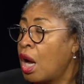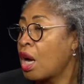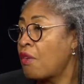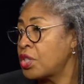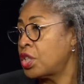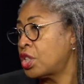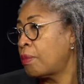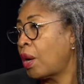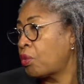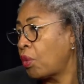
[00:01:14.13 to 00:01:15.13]
a conversation
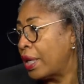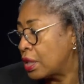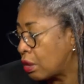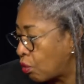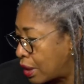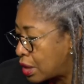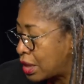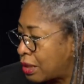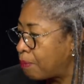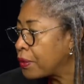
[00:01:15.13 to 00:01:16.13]
about race and mm -hmm.
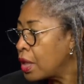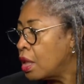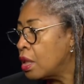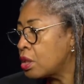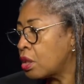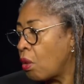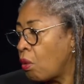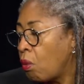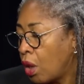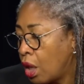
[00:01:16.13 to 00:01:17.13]
racism. Mm -hmm.
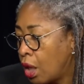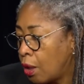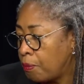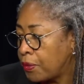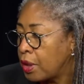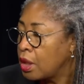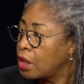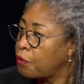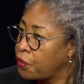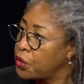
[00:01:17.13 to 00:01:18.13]
So um,
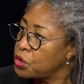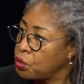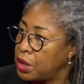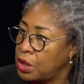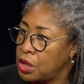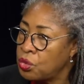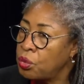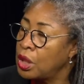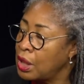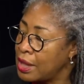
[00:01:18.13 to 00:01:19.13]
the first one is
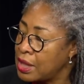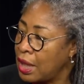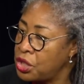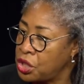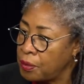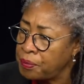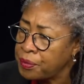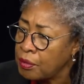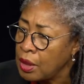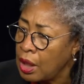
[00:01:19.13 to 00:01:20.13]
realization.
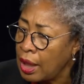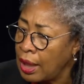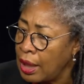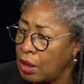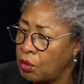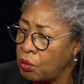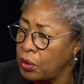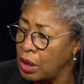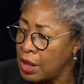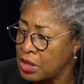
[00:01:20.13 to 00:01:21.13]
And
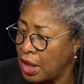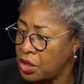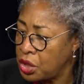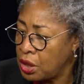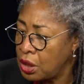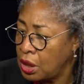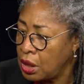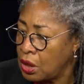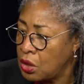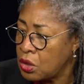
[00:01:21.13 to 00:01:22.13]
realization
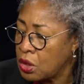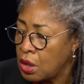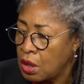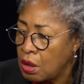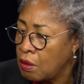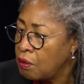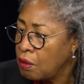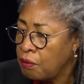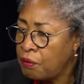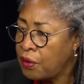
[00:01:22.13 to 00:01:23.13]
is
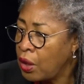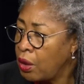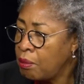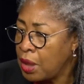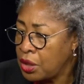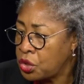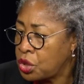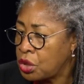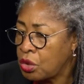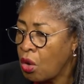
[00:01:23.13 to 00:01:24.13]
very
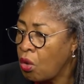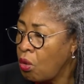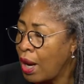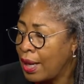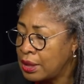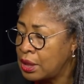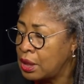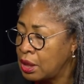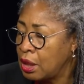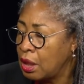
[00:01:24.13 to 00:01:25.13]
much the whole
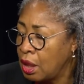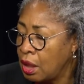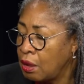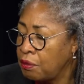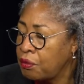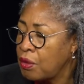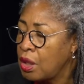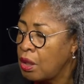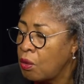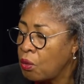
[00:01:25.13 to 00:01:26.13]
idea of
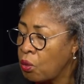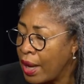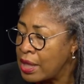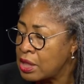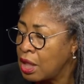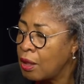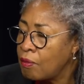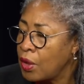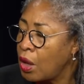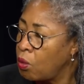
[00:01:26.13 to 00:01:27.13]

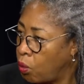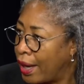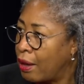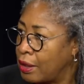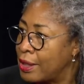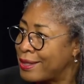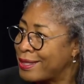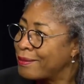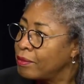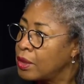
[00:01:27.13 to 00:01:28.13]
raising awareness